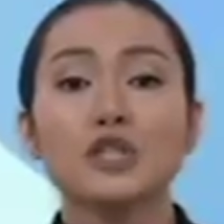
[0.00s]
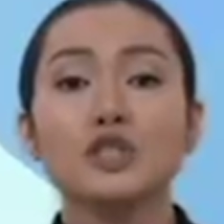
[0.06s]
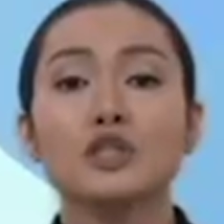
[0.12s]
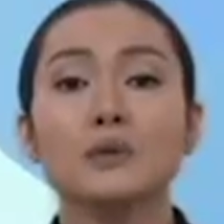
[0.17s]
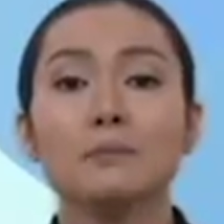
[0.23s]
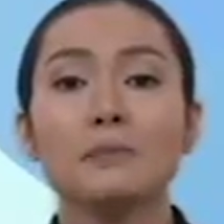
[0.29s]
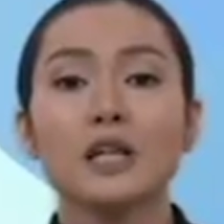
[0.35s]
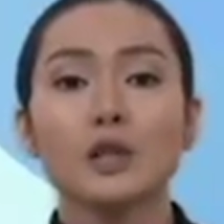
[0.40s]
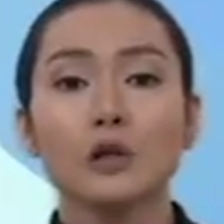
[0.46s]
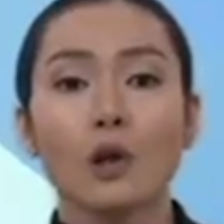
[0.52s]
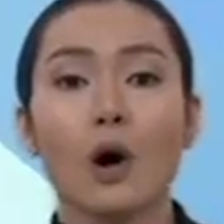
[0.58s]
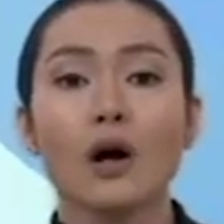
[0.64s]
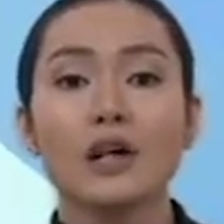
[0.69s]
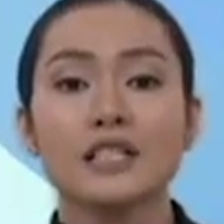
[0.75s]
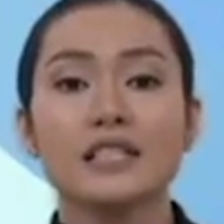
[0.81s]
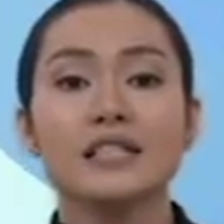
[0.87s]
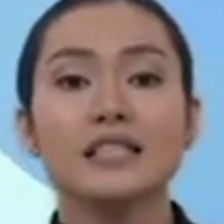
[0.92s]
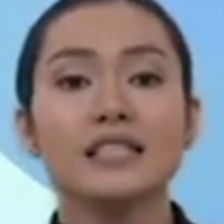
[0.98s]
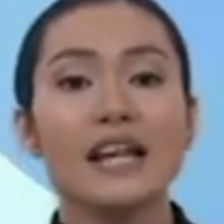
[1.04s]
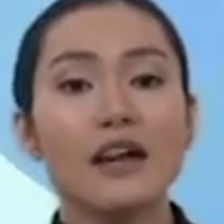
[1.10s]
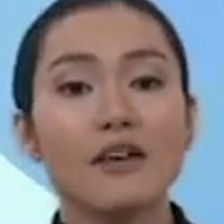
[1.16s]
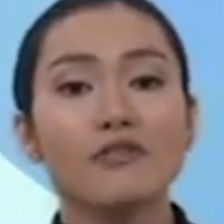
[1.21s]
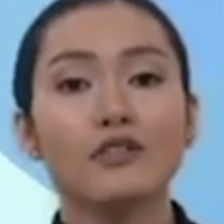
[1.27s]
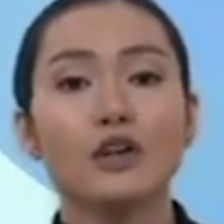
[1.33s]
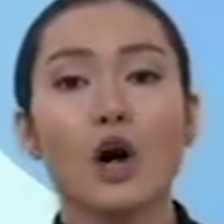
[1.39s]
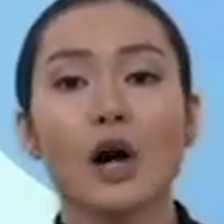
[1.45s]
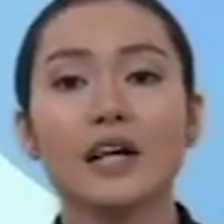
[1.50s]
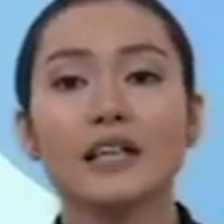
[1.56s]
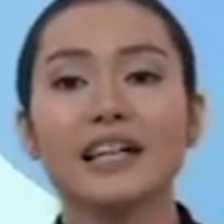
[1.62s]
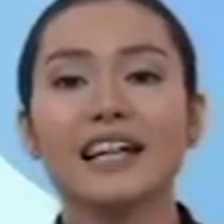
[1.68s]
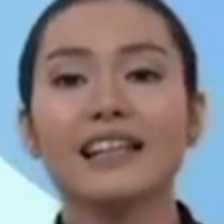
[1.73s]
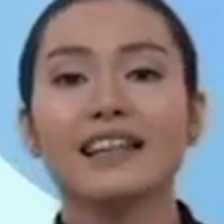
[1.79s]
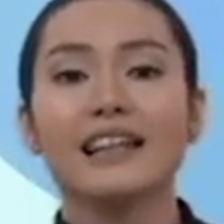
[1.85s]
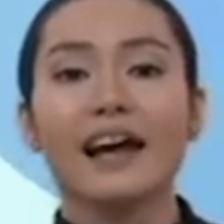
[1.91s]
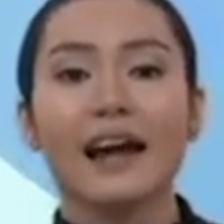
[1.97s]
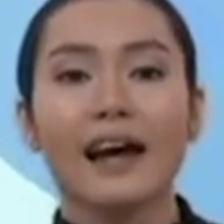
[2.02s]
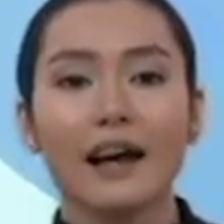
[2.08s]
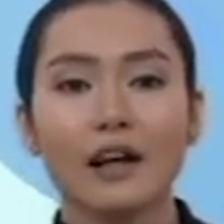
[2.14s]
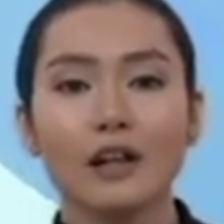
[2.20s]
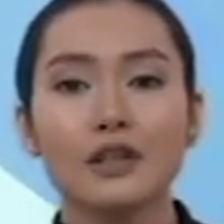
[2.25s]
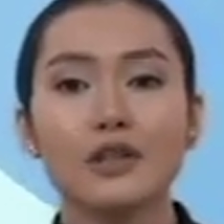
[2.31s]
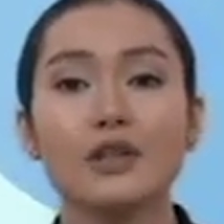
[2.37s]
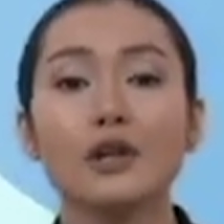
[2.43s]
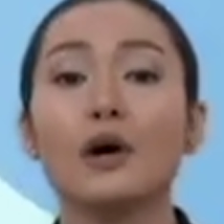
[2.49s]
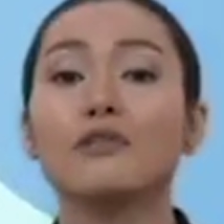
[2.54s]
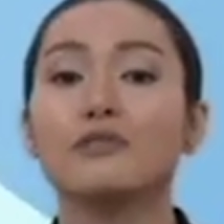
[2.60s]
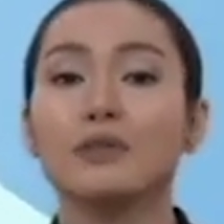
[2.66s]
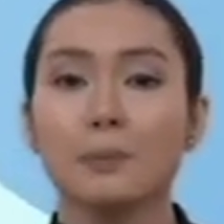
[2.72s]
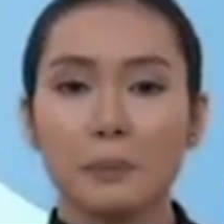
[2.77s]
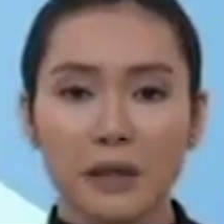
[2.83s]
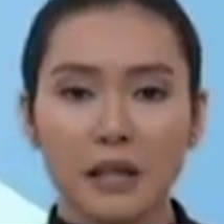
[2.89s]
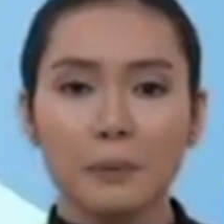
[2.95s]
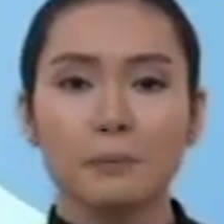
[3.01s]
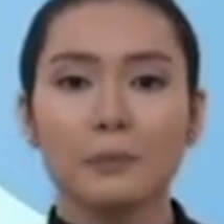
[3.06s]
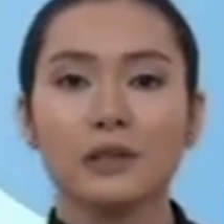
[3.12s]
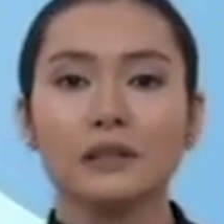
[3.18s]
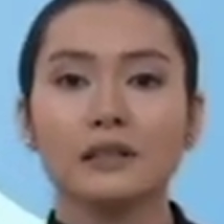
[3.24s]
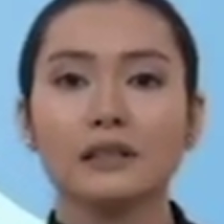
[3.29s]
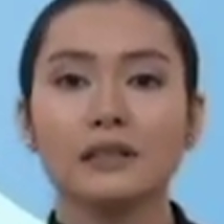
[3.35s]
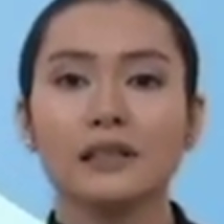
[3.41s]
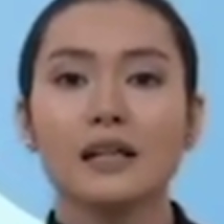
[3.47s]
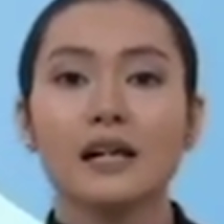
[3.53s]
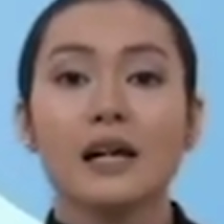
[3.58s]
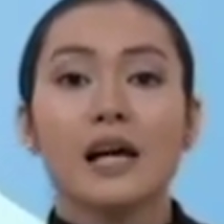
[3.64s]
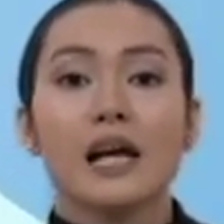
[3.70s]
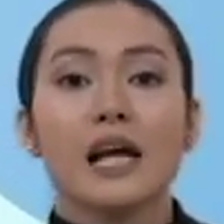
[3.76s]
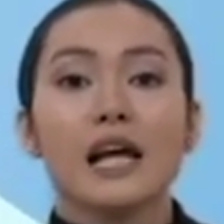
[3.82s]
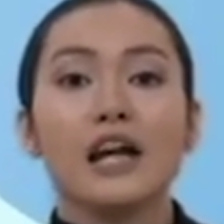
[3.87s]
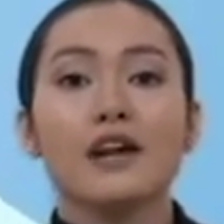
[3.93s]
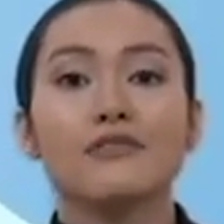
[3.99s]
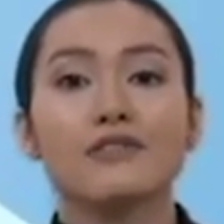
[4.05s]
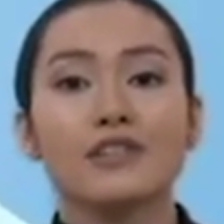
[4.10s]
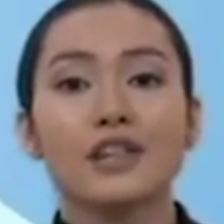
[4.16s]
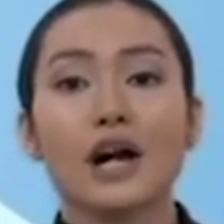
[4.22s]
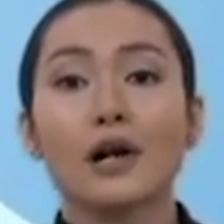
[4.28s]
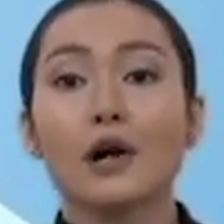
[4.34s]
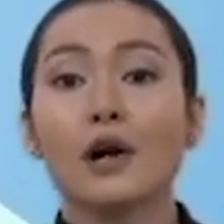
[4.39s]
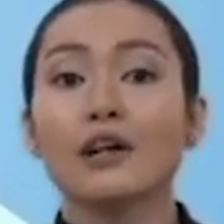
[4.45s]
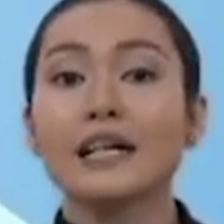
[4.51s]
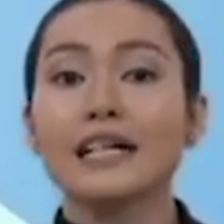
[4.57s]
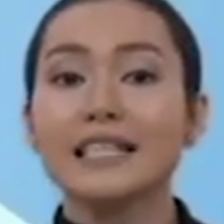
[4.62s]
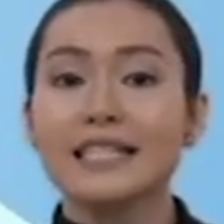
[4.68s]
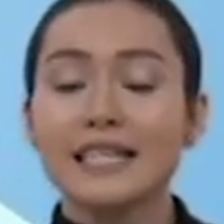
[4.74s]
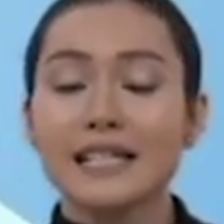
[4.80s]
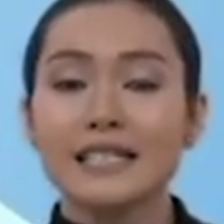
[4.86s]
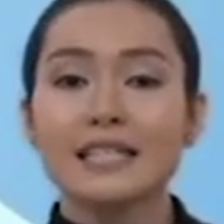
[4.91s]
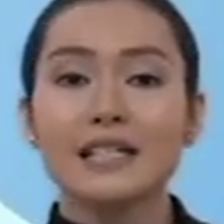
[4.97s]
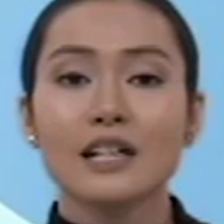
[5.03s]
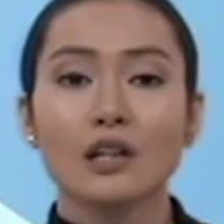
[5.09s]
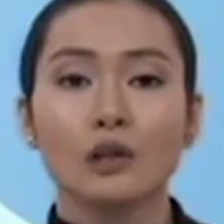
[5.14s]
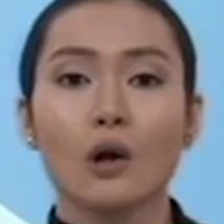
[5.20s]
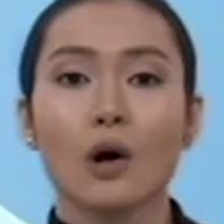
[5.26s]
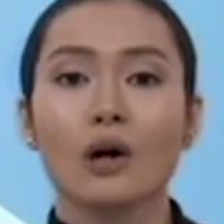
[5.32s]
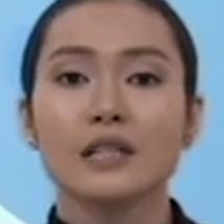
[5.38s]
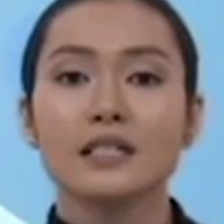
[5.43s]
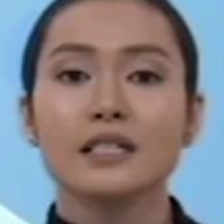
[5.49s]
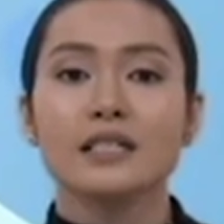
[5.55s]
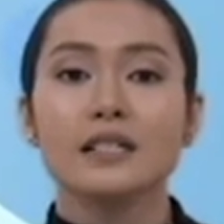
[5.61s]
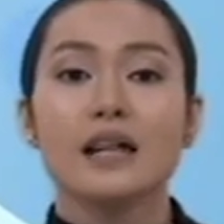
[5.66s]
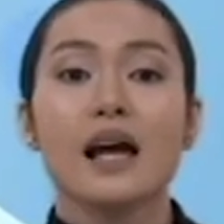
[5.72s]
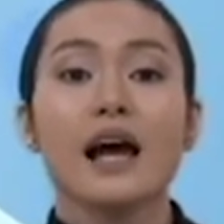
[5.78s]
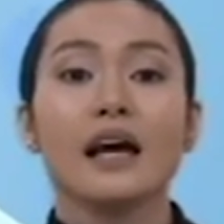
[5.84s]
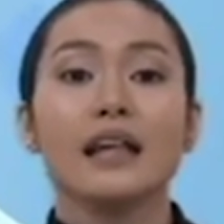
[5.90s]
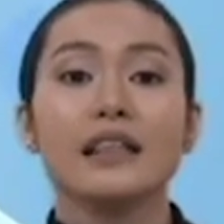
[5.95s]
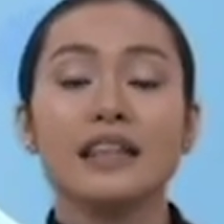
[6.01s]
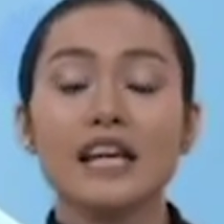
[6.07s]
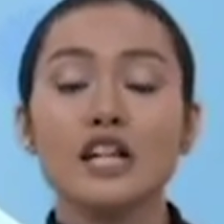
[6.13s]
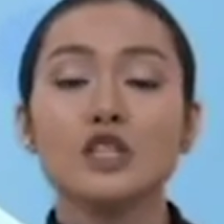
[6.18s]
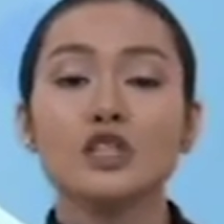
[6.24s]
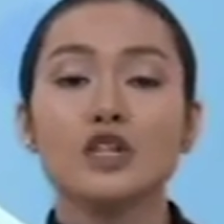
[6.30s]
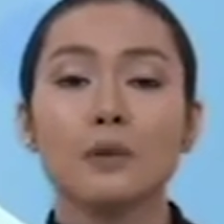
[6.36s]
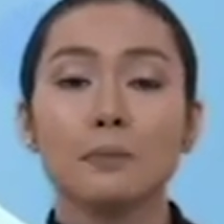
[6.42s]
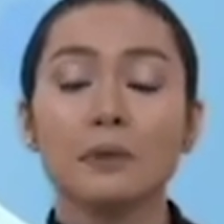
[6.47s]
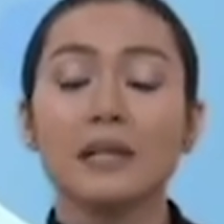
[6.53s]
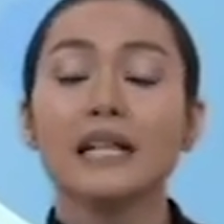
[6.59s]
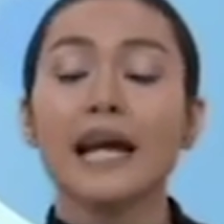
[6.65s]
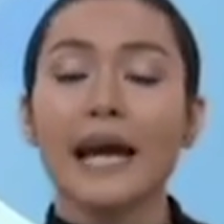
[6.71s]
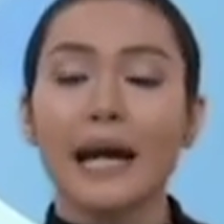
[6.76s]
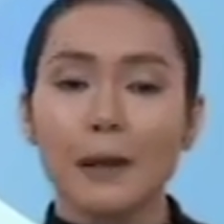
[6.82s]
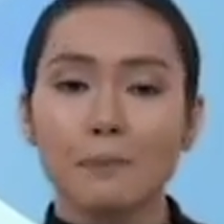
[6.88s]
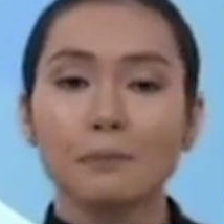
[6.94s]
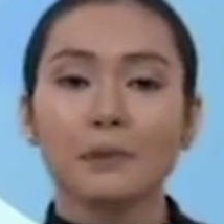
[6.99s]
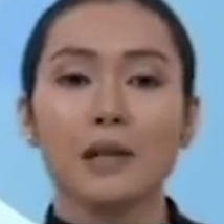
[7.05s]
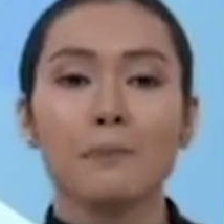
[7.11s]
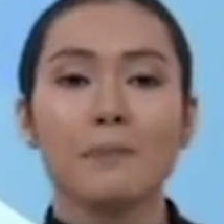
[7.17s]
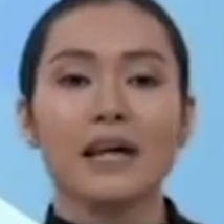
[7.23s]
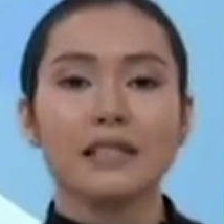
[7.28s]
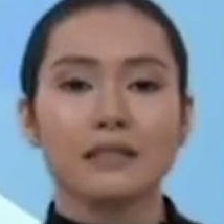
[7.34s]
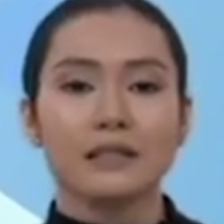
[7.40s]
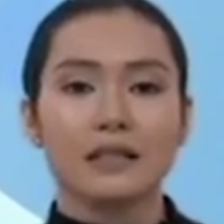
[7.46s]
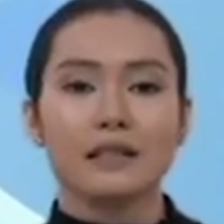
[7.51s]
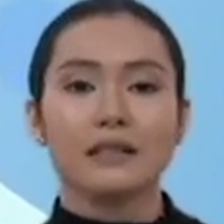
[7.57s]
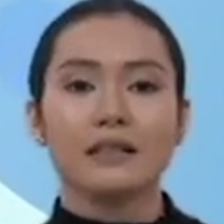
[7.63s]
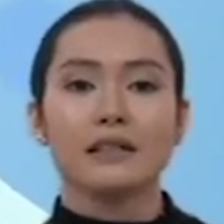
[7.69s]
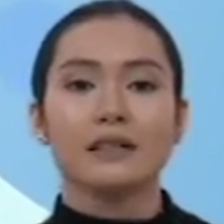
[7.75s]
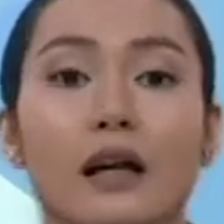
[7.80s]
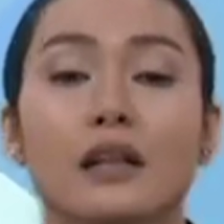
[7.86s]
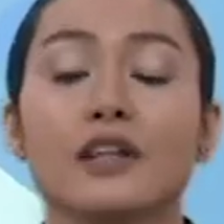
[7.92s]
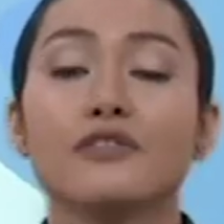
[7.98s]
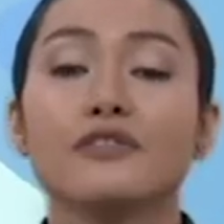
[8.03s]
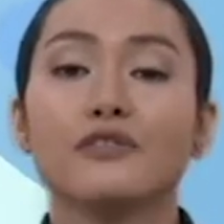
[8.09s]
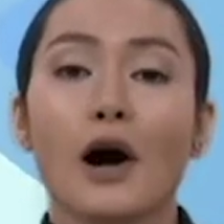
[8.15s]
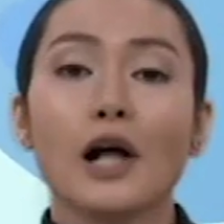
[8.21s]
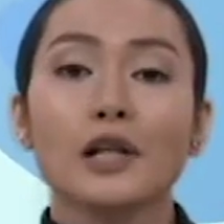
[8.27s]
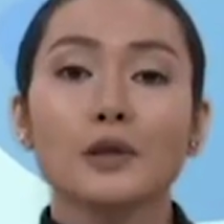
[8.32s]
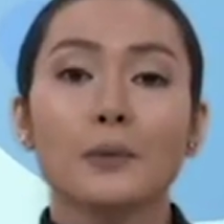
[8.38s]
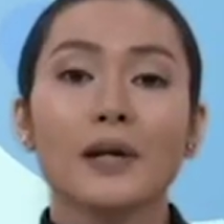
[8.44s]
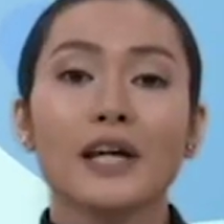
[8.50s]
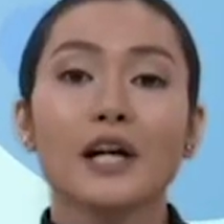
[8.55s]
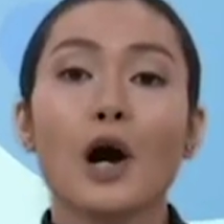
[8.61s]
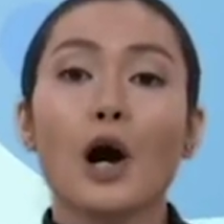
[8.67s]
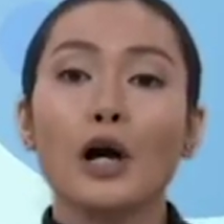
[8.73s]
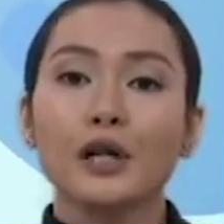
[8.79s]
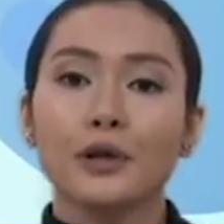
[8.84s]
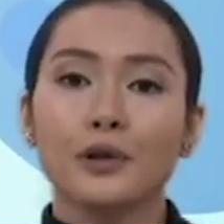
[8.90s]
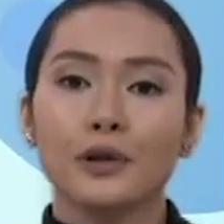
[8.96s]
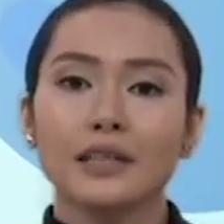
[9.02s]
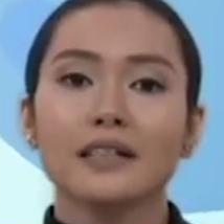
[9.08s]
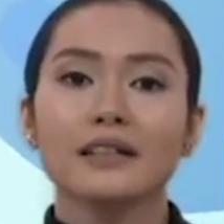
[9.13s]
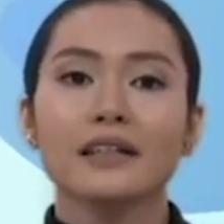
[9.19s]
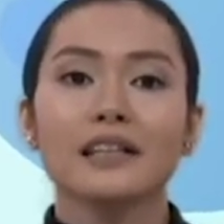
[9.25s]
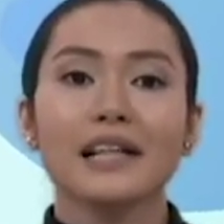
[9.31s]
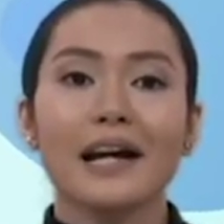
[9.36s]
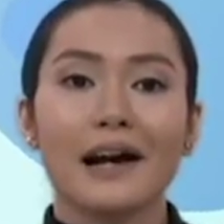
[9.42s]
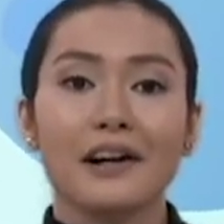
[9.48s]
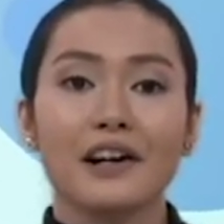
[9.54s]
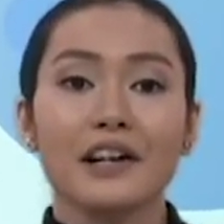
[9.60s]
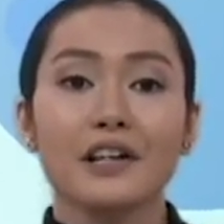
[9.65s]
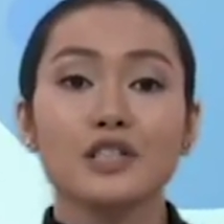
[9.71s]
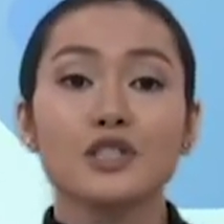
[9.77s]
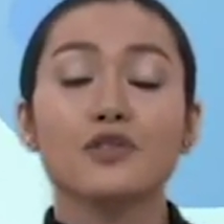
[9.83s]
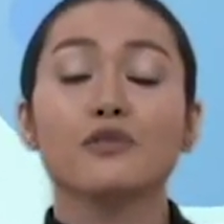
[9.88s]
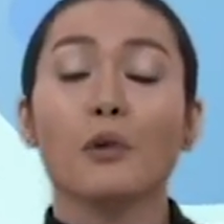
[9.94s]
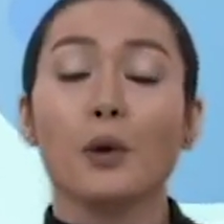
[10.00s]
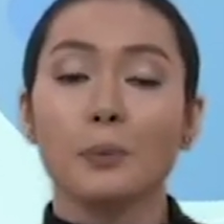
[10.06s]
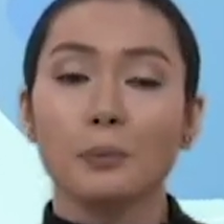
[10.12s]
should be laws safeguarding the health of the people. If there are existing laws, they should be implemented. The following are critical areas for